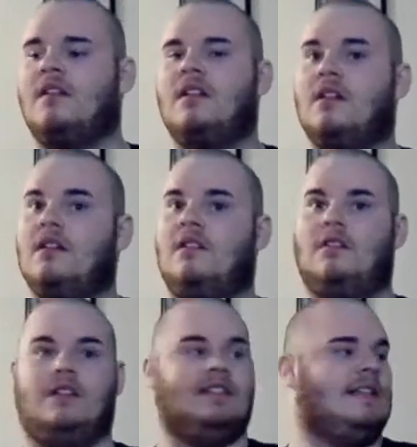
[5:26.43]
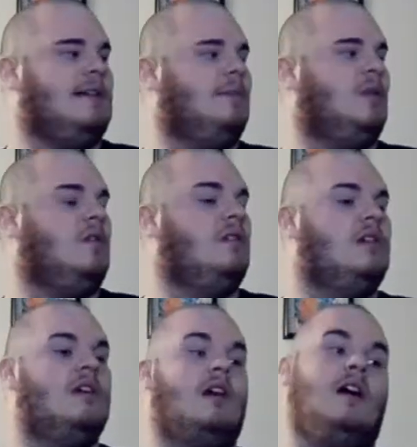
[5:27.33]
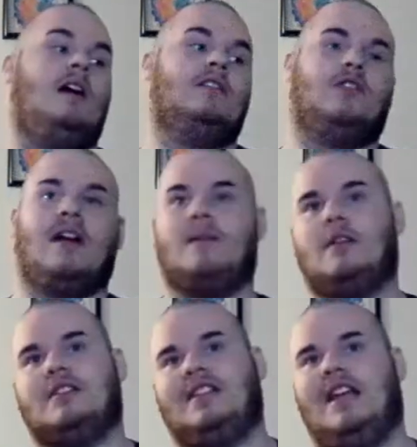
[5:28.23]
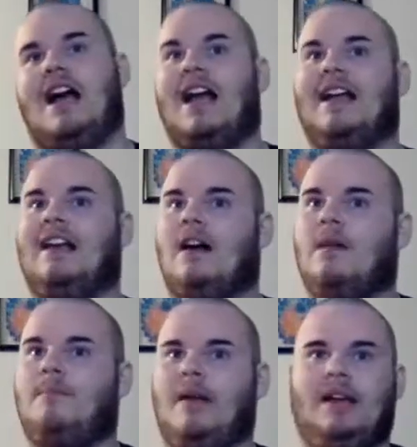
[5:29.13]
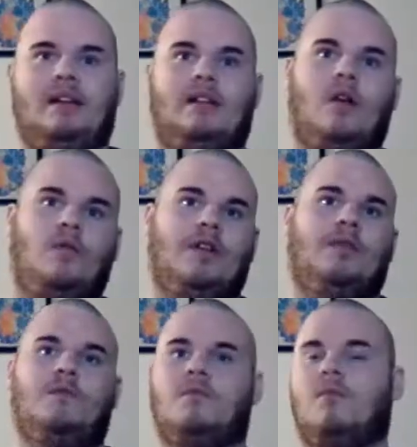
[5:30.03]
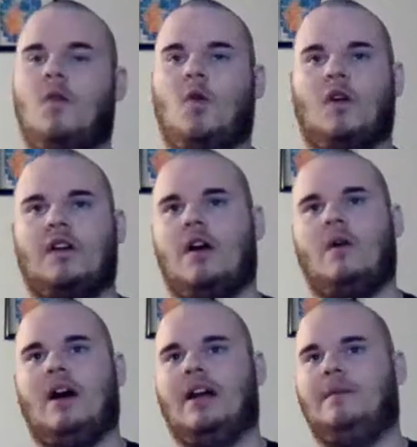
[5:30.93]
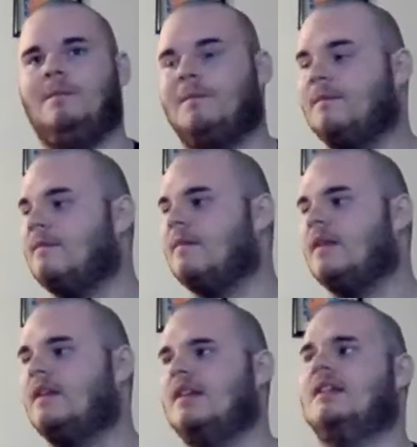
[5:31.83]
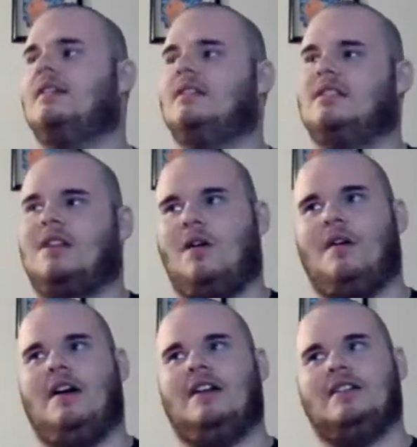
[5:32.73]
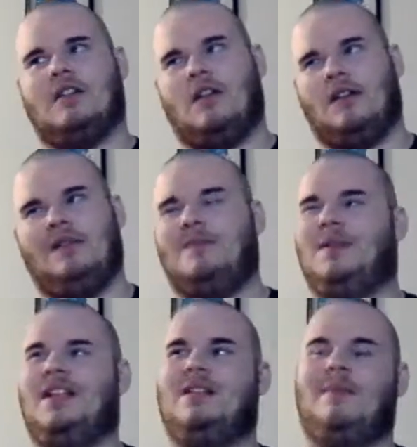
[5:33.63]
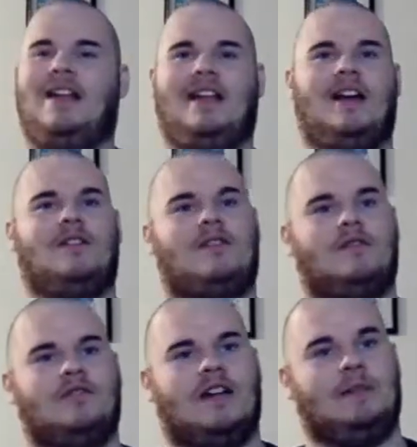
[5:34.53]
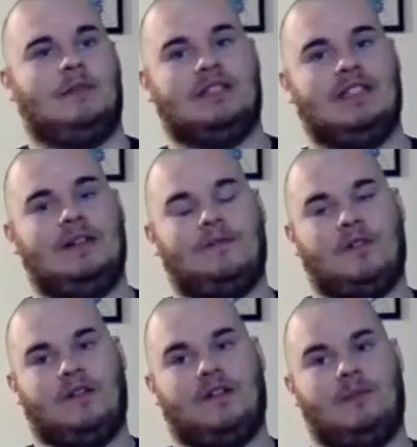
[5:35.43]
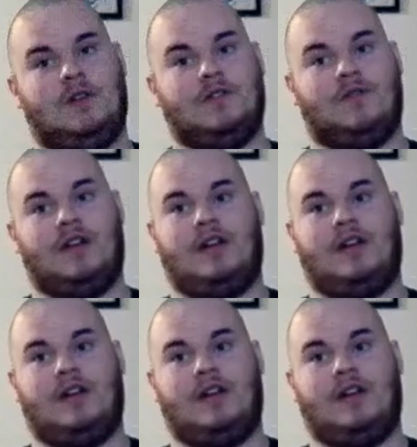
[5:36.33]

Good example, Dragon Ball Z. I cannot pick Goku or Gohan, because Gohan is arguably the main character of Dragon Ball Z for a good majority of it.